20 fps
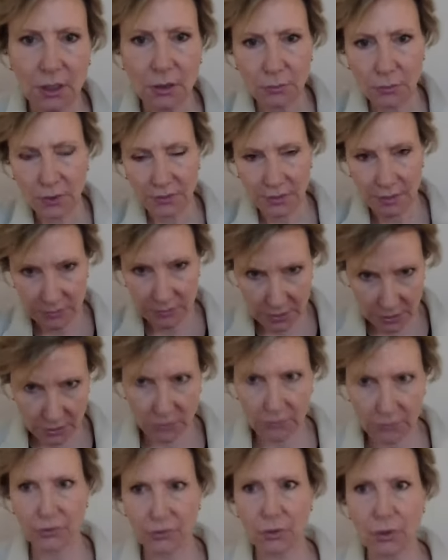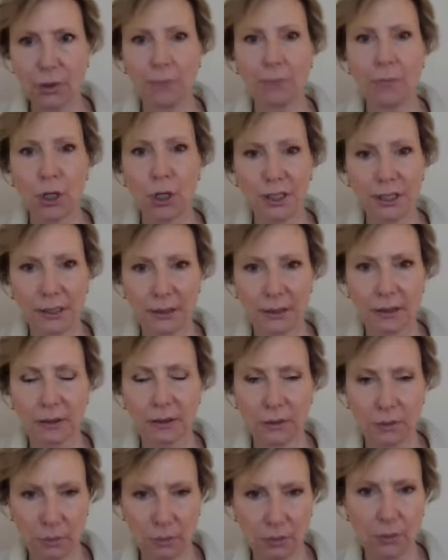within the overall
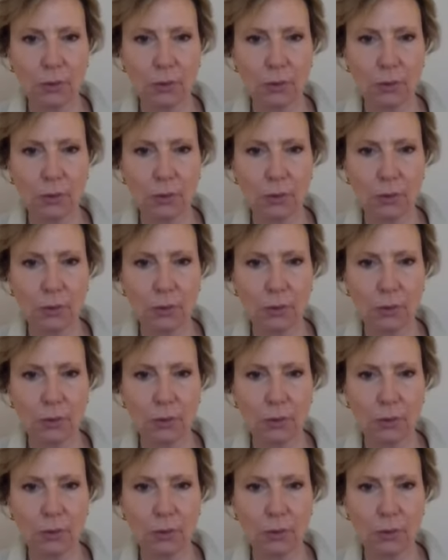marketing